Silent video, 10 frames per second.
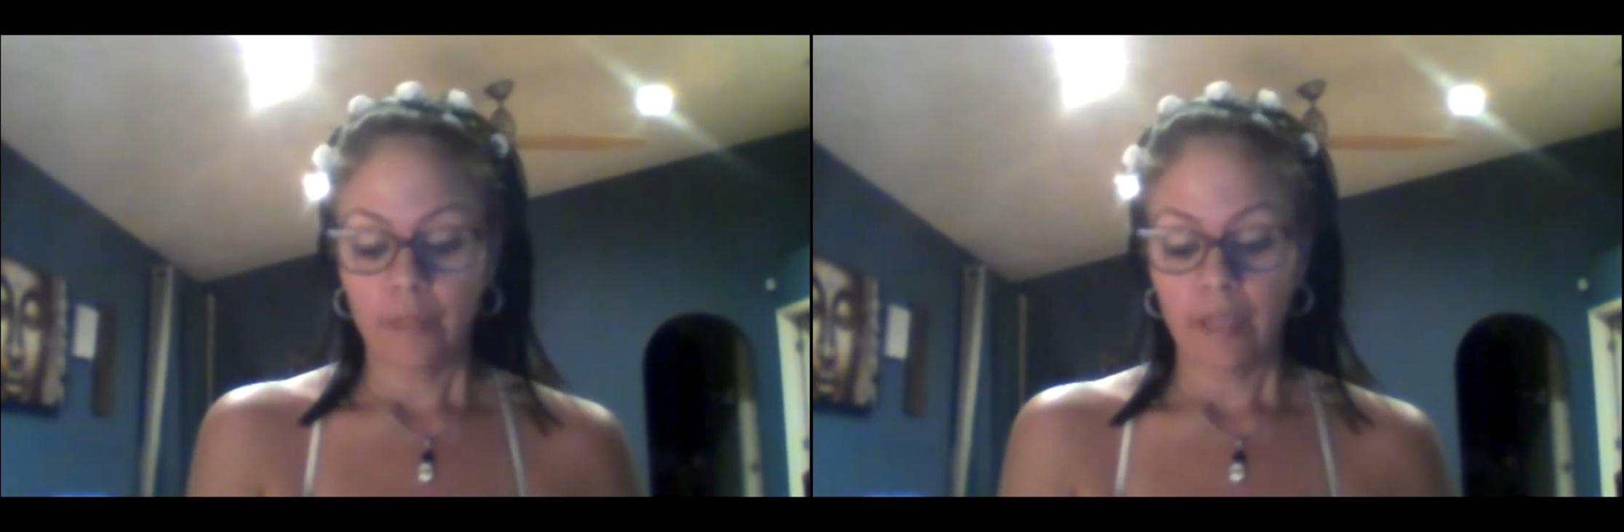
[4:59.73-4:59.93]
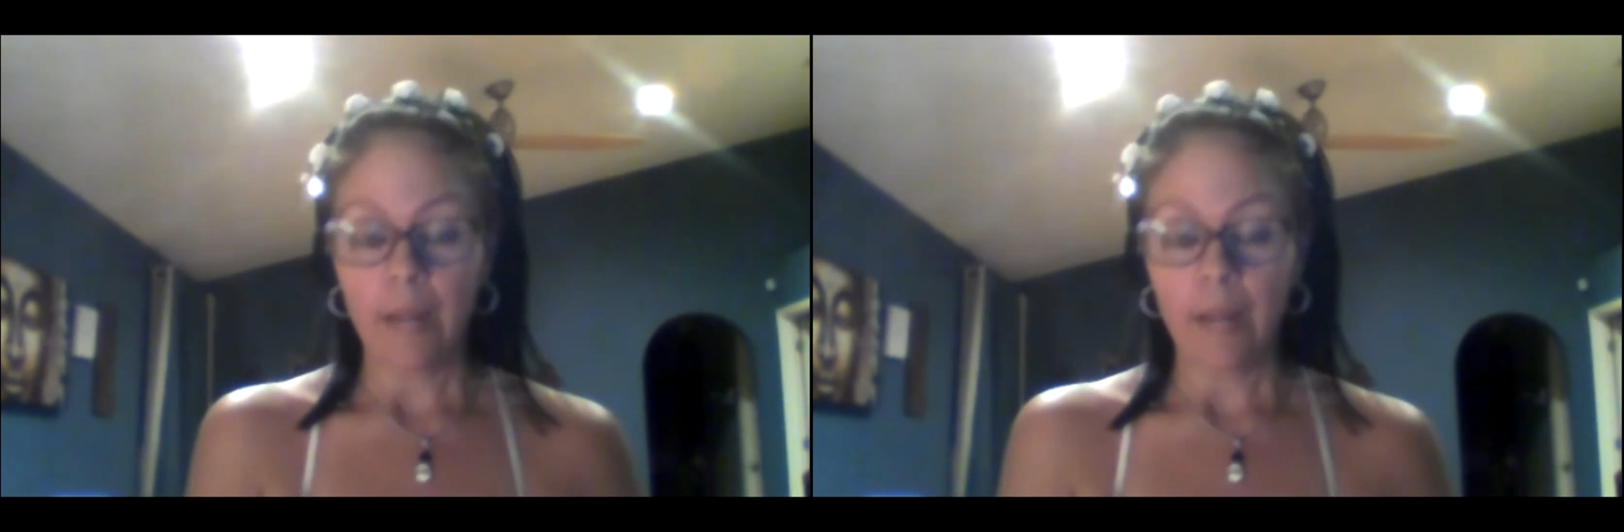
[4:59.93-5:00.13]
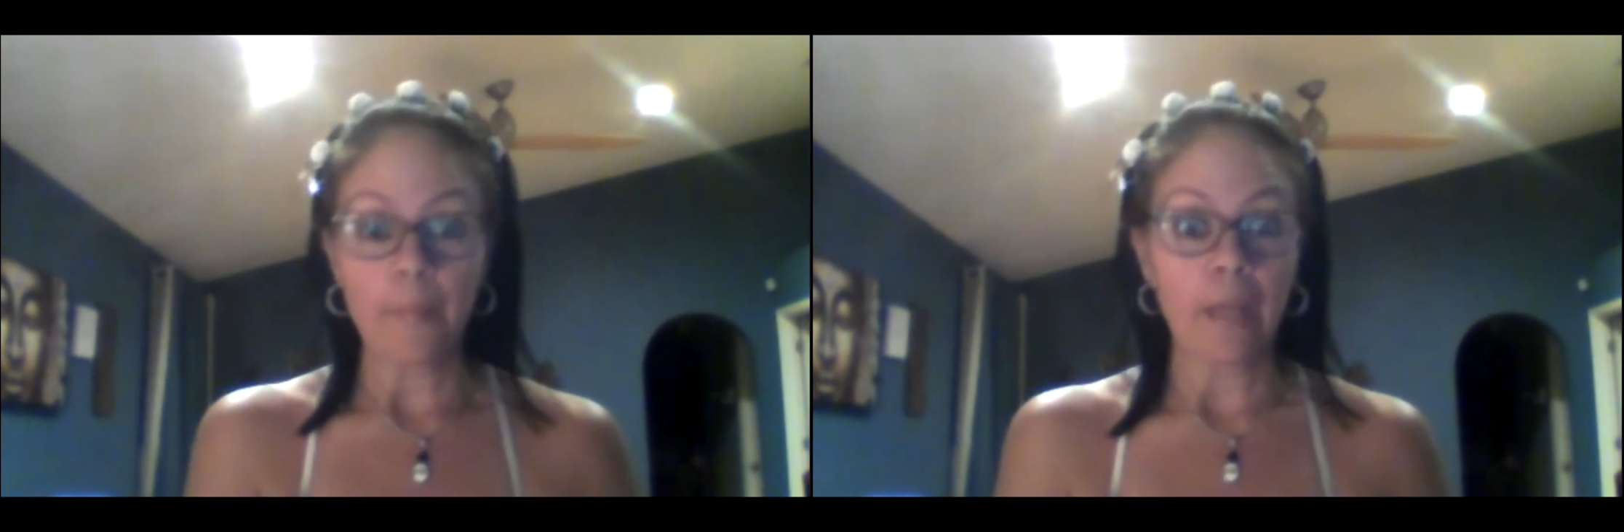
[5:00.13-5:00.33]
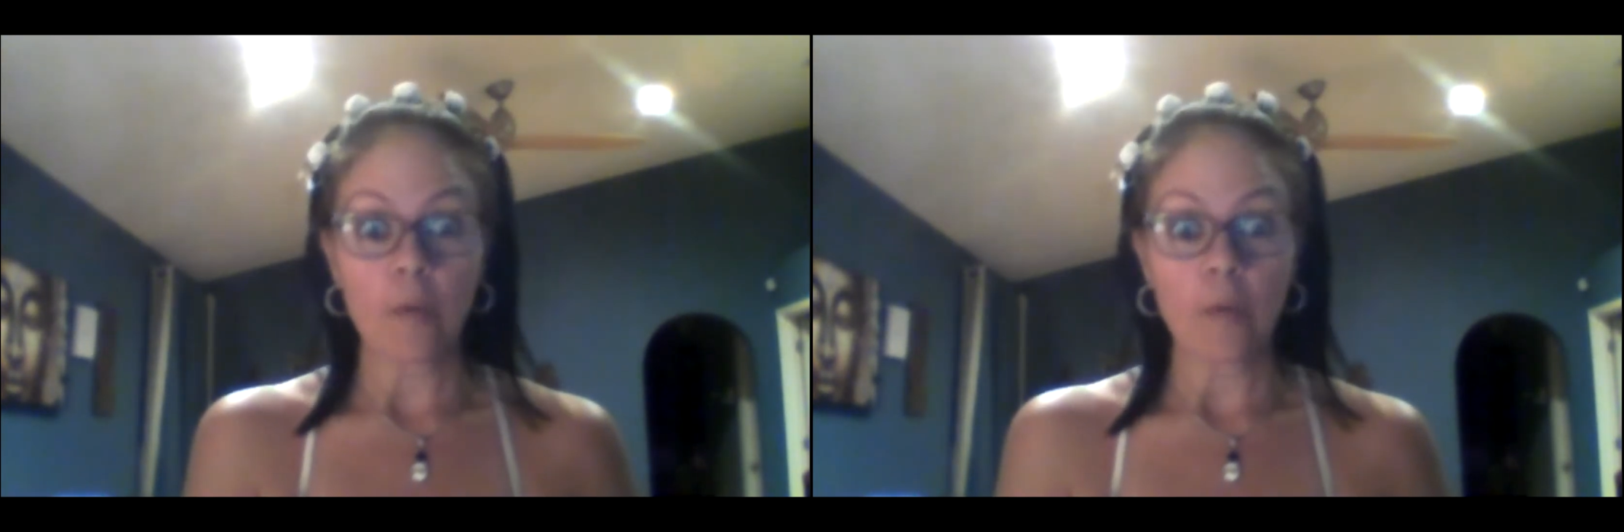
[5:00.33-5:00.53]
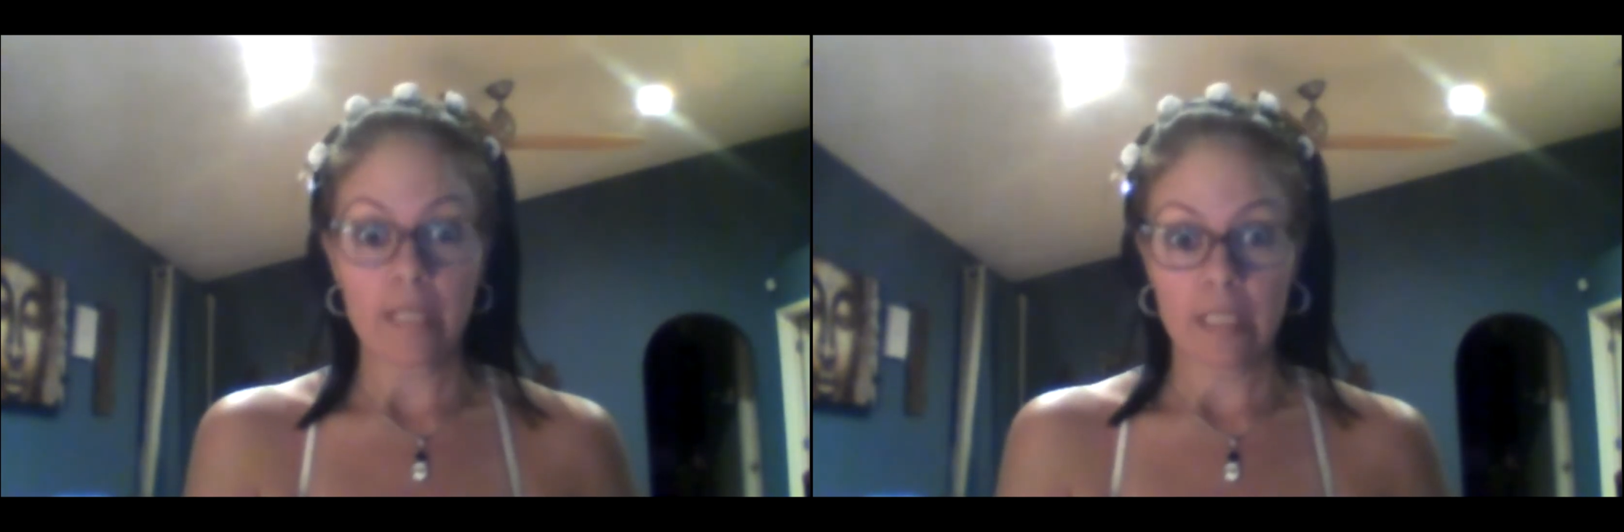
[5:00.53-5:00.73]
And I'm not
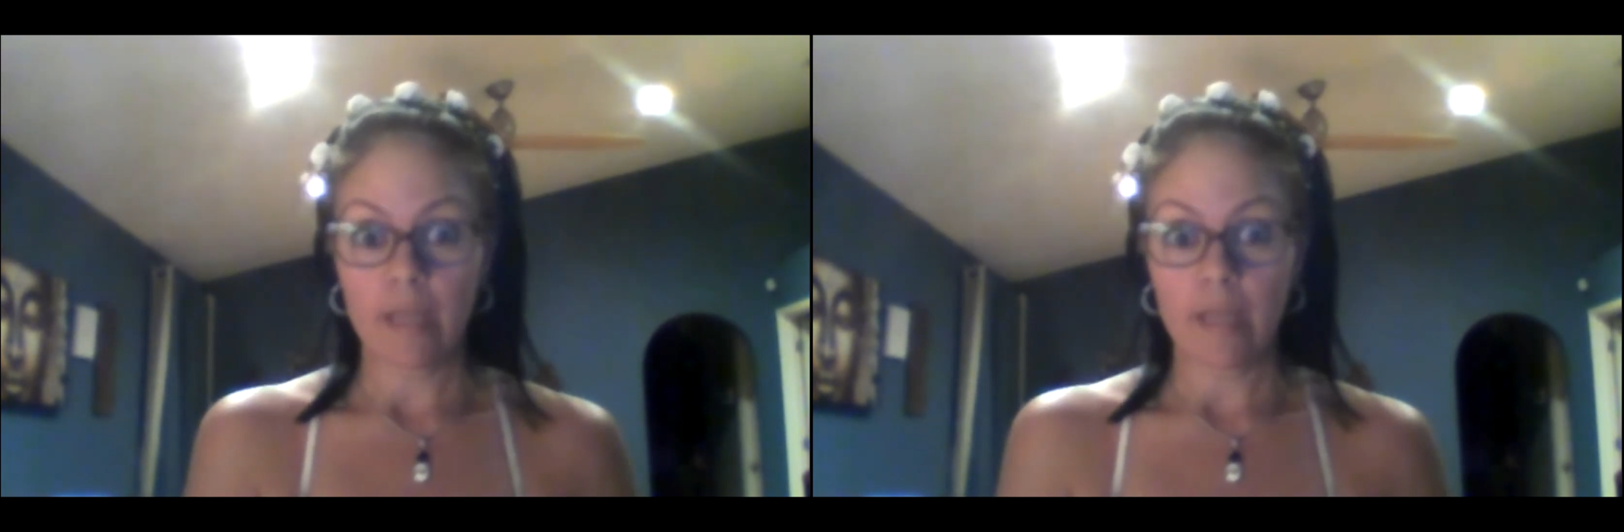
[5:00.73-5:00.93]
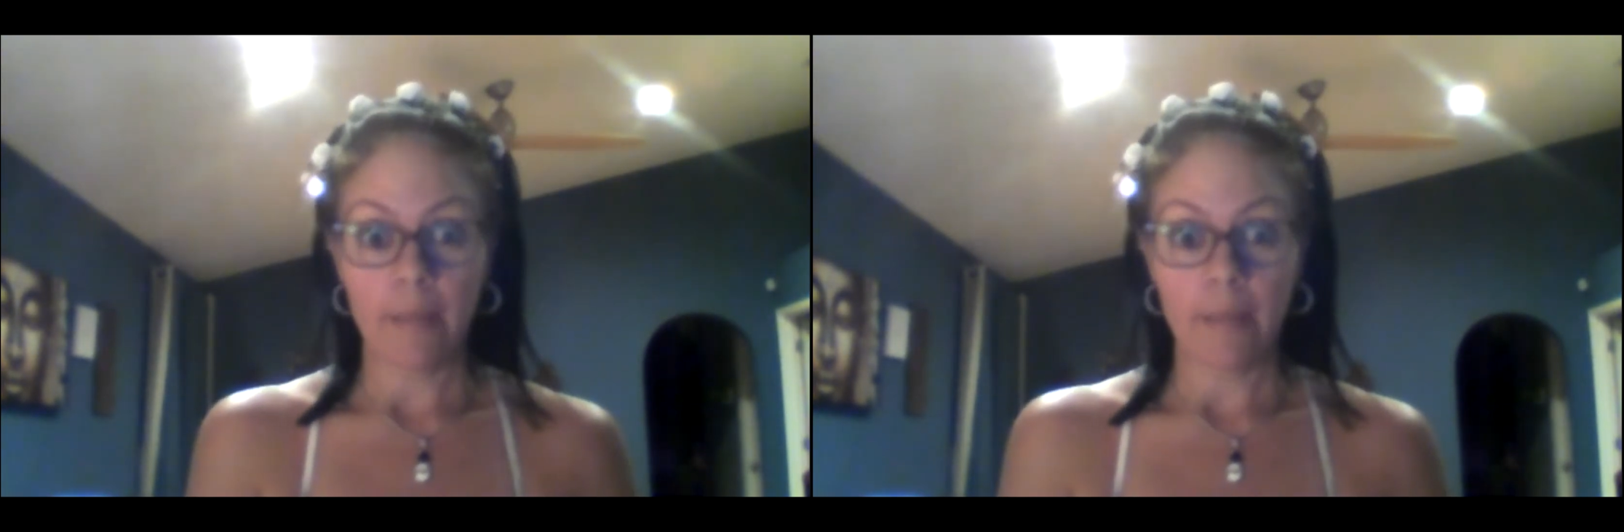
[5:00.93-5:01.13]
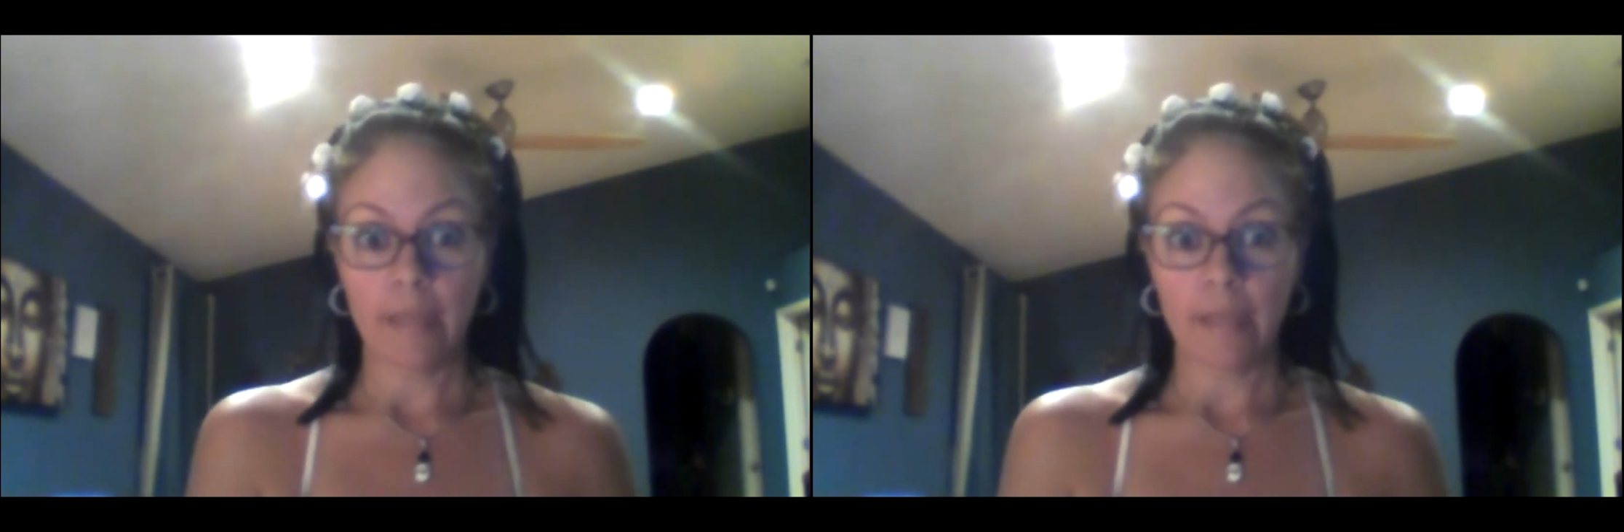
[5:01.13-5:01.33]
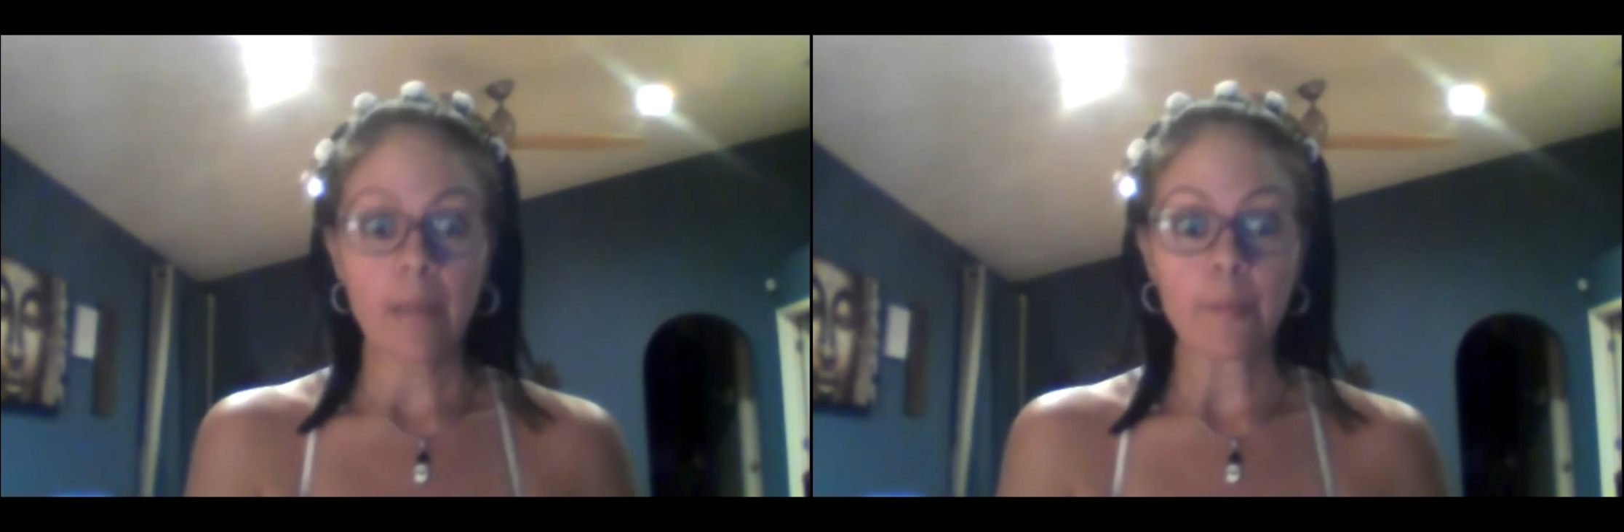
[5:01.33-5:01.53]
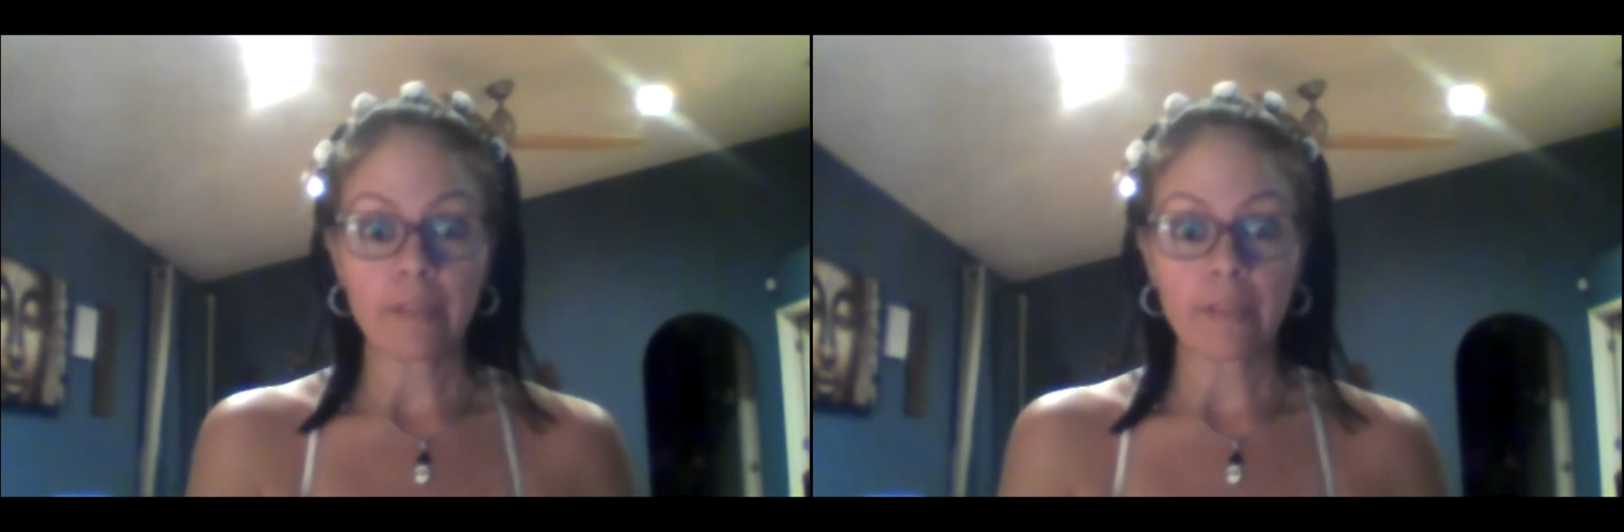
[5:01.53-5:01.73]
going to be a happy camper if that